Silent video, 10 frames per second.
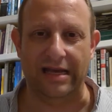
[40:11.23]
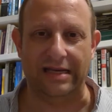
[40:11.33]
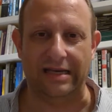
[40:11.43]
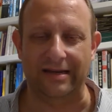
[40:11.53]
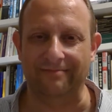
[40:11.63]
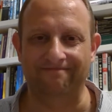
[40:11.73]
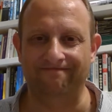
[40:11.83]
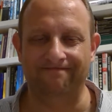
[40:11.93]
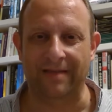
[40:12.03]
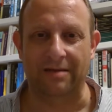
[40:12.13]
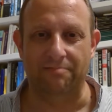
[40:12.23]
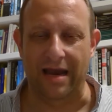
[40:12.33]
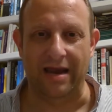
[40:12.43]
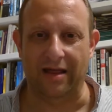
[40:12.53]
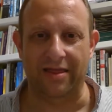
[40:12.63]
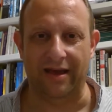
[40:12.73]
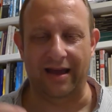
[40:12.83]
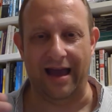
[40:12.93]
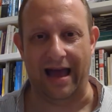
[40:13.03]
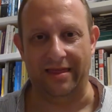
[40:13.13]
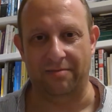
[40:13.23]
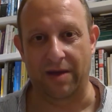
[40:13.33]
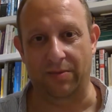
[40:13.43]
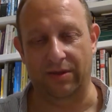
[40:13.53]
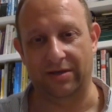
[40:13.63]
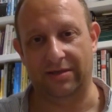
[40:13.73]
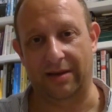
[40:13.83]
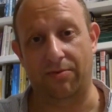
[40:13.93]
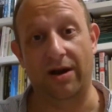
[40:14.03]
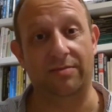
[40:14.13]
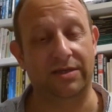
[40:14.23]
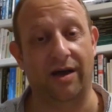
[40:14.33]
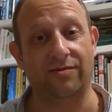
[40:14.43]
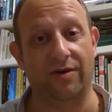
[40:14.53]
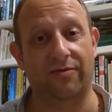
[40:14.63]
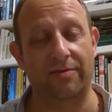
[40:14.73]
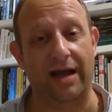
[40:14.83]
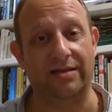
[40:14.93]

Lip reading: meant nothing, and the people that separated themselves off from the acts of violence and went